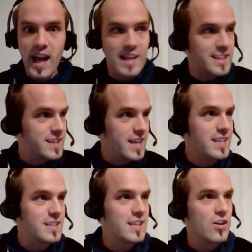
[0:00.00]
and
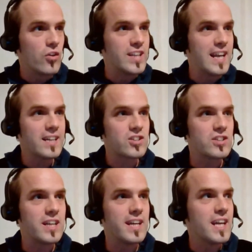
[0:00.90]
then on
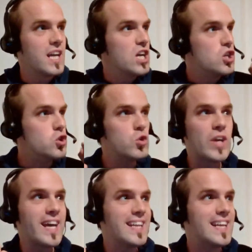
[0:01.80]
election day you
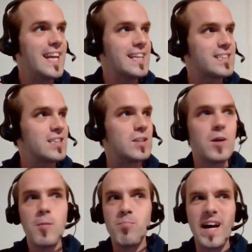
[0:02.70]
get elected
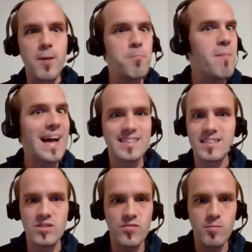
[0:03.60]
by the
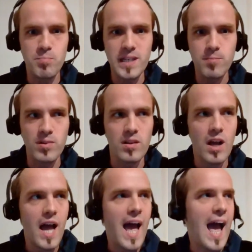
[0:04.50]
masses of the people,
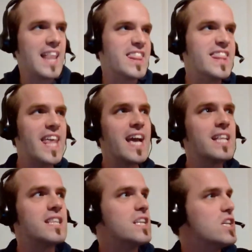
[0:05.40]
and
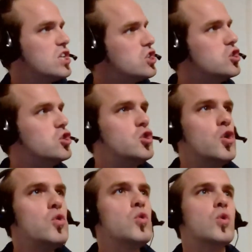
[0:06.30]
then
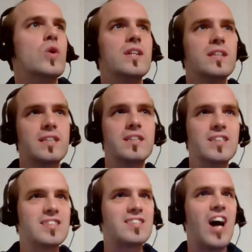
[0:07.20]
you can
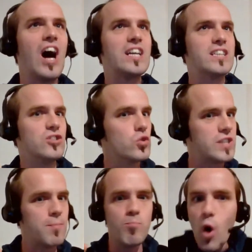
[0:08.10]
decide in your
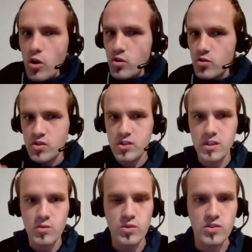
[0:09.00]

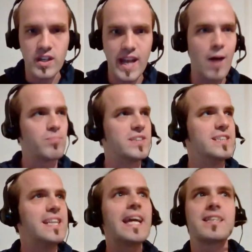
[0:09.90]
democracy what's going to
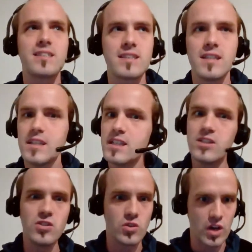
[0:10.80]
happen next
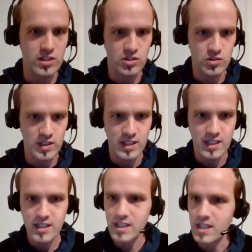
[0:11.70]
in your country,
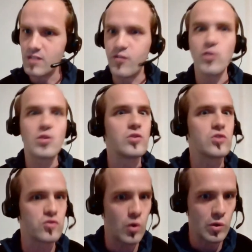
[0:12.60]
in full
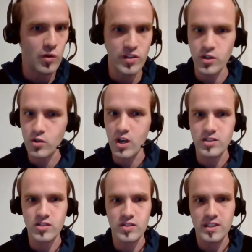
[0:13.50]
control over your
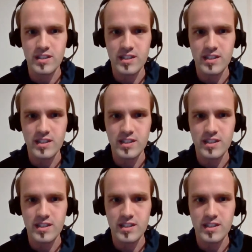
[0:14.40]
country.